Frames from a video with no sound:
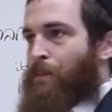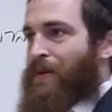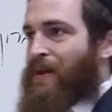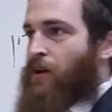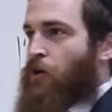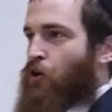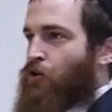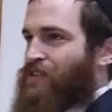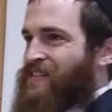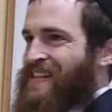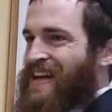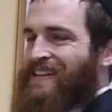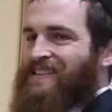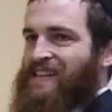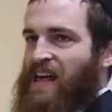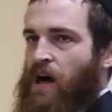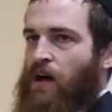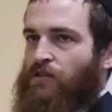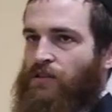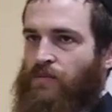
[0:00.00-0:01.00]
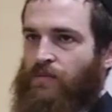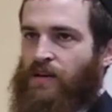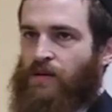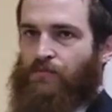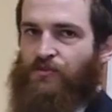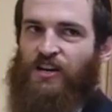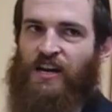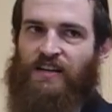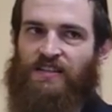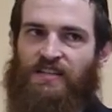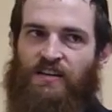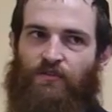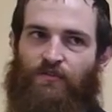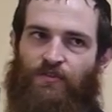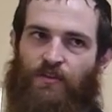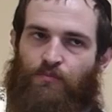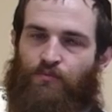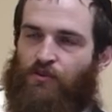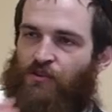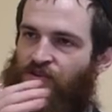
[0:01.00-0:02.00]
Because that's the ultimate
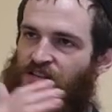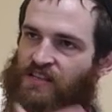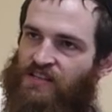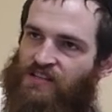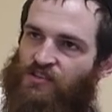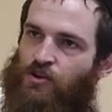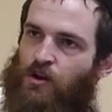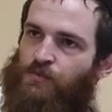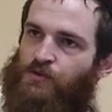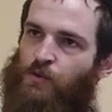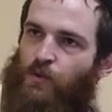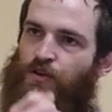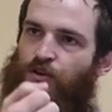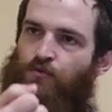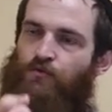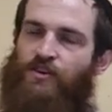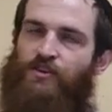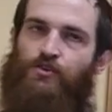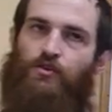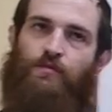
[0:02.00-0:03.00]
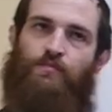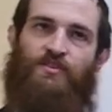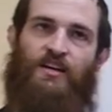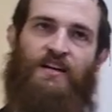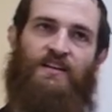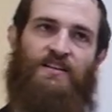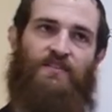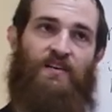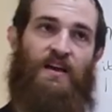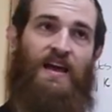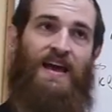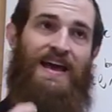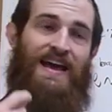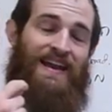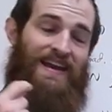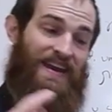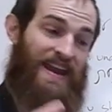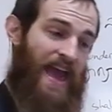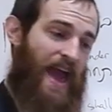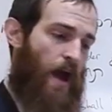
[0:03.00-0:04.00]
objective. The process stops when you reach your objective.
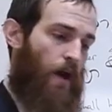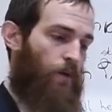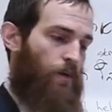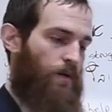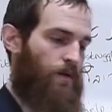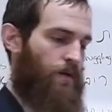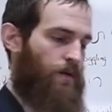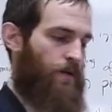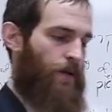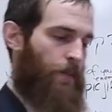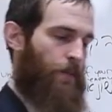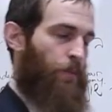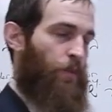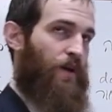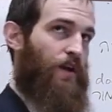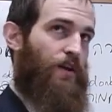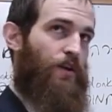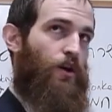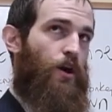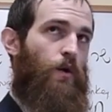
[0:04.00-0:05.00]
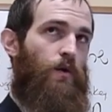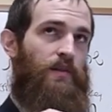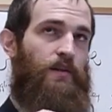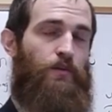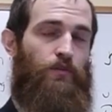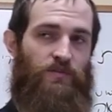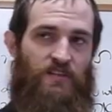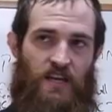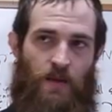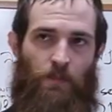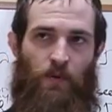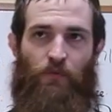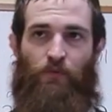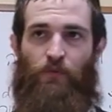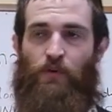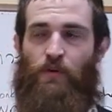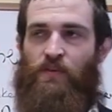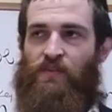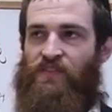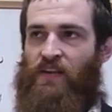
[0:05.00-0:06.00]
Now, we're going to go a little deeper
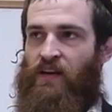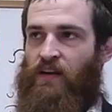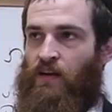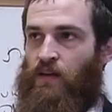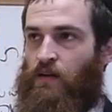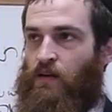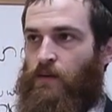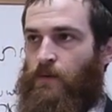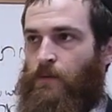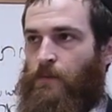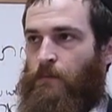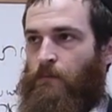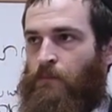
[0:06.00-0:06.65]
for a second.